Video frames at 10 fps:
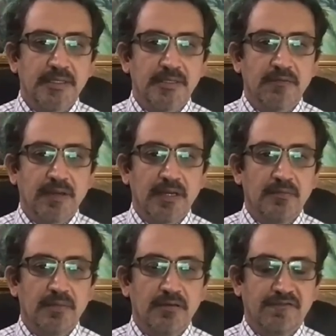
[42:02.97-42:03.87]

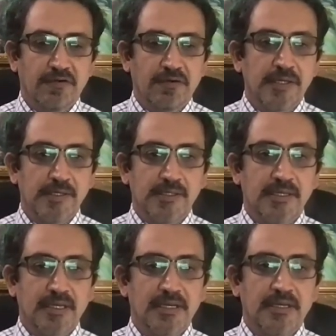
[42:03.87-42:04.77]
available for
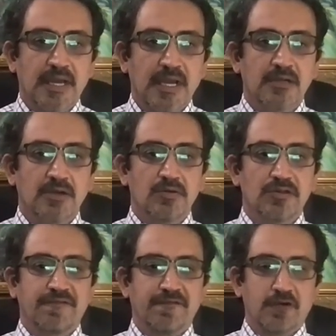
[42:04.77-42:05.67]
recently diagnosed
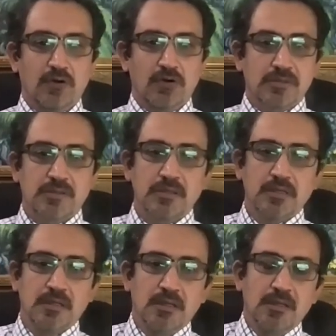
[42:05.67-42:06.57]
folks,
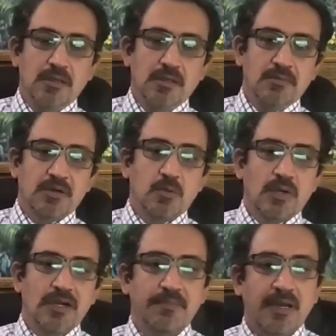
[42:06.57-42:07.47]
but what
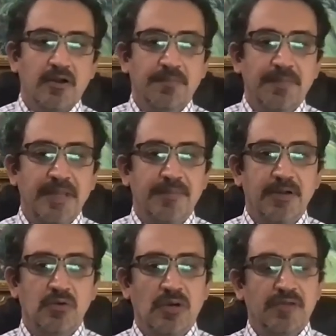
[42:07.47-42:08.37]
about people
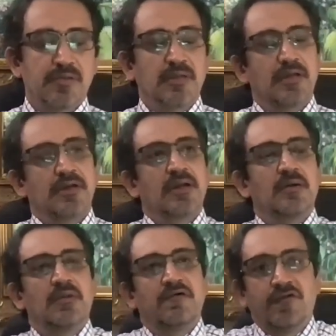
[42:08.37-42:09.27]
who have
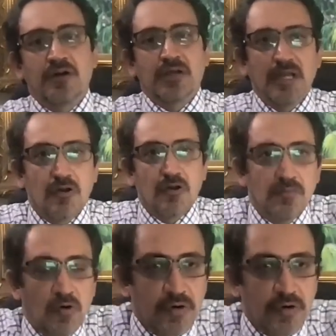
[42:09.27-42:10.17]
scleroderma for 10 or
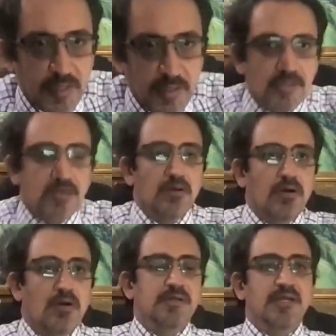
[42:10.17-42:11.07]
more years, so
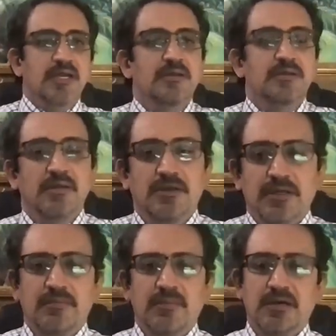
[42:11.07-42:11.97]
long-standing
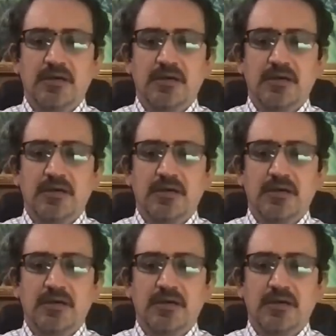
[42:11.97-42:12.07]
scleroderma?